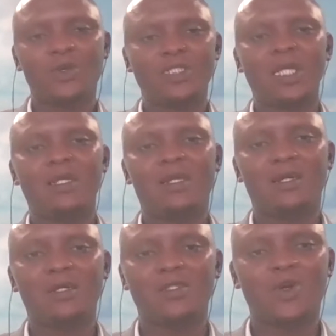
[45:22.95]
take
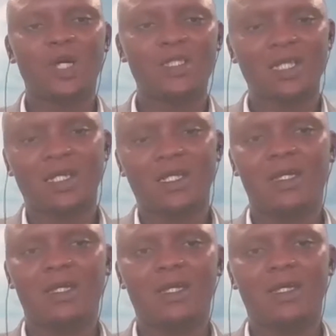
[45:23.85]
towards
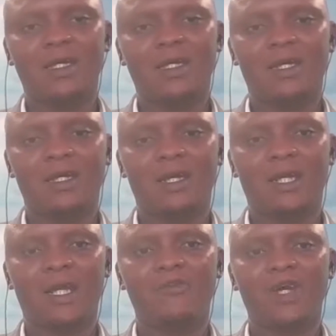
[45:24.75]
a
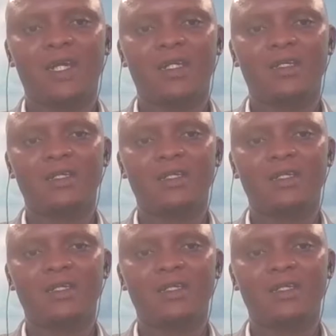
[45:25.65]
recovery.